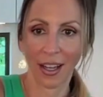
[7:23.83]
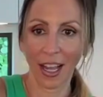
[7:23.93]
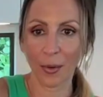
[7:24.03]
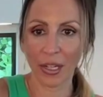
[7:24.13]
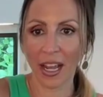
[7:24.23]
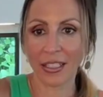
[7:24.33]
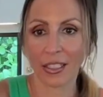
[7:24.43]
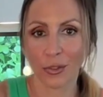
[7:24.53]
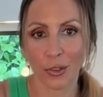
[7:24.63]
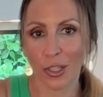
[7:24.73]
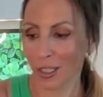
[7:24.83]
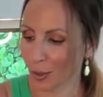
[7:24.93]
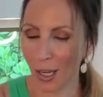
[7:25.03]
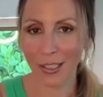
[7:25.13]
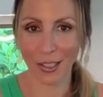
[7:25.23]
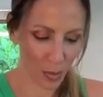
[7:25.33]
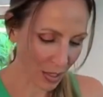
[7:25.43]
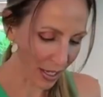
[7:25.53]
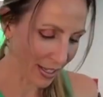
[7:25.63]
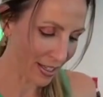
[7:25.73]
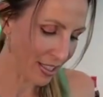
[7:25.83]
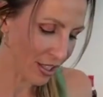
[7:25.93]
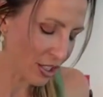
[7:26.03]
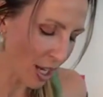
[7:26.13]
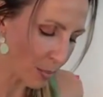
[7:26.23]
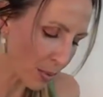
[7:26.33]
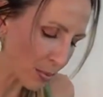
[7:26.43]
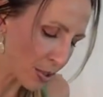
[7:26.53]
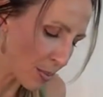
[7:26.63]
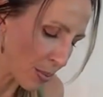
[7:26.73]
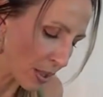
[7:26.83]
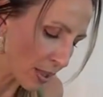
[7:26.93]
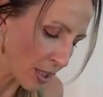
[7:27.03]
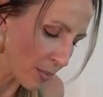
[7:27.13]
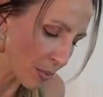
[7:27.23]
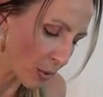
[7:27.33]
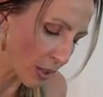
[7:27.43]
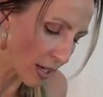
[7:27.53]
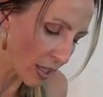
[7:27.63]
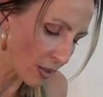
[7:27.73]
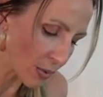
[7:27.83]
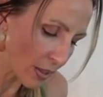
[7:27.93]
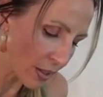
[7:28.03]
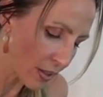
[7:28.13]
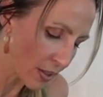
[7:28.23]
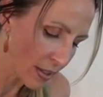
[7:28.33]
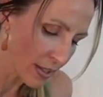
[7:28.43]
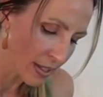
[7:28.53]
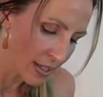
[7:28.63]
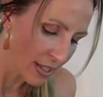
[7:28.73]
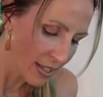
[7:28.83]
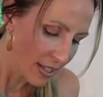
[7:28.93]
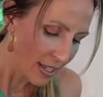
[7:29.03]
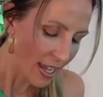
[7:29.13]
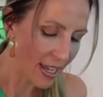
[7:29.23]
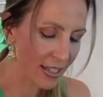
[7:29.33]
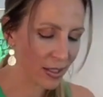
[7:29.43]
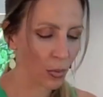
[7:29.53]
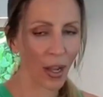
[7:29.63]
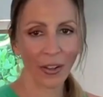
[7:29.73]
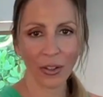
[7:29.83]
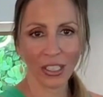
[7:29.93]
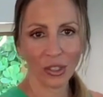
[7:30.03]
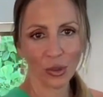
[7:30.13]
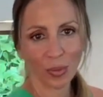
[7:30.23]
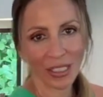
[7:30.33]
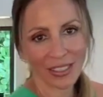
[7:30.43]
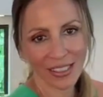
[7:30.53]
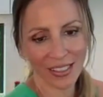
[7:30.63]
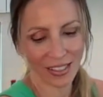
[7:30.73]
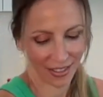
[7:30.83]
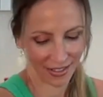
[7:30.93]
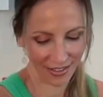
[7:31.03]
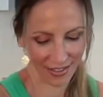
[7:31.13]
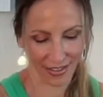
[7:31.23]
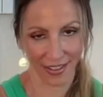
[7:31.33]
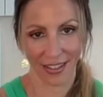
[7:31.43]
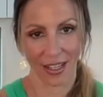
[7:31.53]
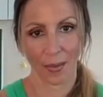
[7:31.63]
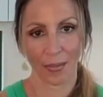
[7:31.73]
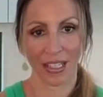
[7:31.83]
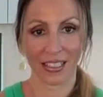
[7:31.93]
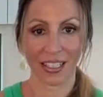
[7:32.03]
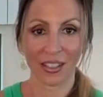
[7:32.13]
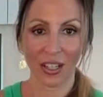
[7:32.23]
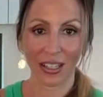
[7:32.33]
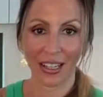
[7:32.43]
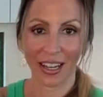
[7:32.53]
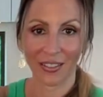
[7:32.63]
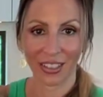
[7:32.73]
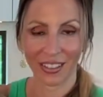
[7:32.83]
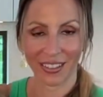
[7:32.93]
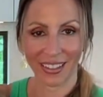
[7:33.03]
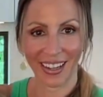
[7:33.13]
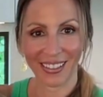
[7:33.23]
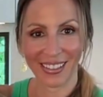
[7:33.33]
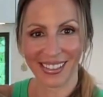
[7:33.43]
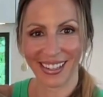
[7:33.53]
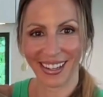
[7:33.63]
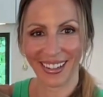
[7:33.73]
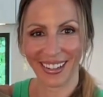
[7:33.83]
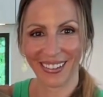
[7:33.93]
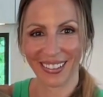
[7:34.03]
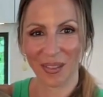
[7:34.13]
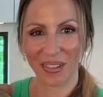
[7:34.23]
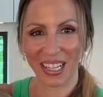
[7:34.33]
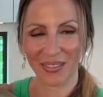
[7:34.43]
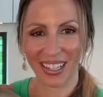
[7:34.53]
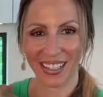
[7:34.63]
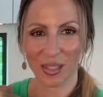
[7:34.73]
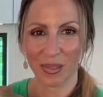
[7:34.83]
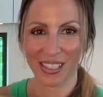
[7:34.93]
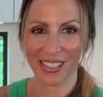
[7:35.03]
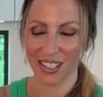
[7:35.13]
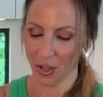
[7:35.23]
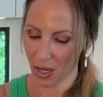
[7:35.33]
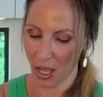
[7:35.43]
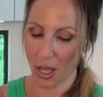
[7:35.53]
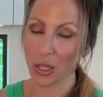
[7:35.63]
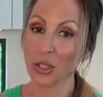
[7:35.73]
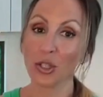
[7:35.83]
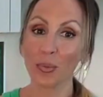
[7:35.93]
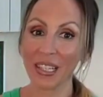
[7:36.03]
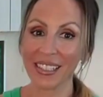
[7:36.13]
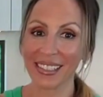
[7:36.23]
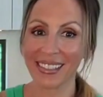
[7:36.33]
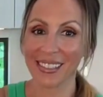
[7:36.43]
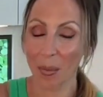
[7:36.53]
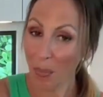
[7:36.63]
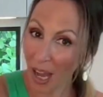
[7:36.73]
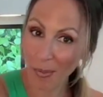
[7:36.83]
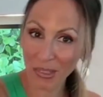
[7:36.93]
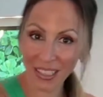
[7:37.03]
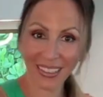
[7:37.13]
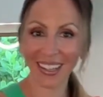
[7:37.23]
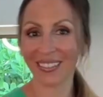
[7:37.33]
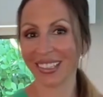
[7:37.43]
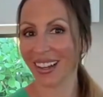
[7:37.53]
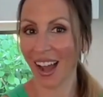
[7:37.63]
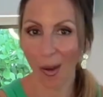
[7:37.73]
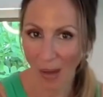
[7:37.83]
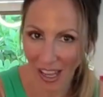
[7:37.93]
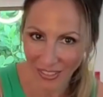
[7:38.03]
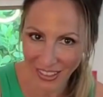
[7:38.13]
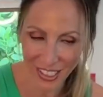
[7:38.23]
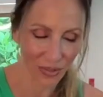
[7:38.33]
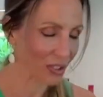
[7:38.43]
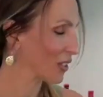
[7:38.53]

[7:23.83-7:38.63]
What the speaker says: I would ask if there's any questions, but I can't see the chat board. I'm just going to put a little bit more olive oil. And why only 2 pieces? Because that's all I have here in the house today. Only me and my husband. So 2 pieces, pop it in the oven. I'm having this for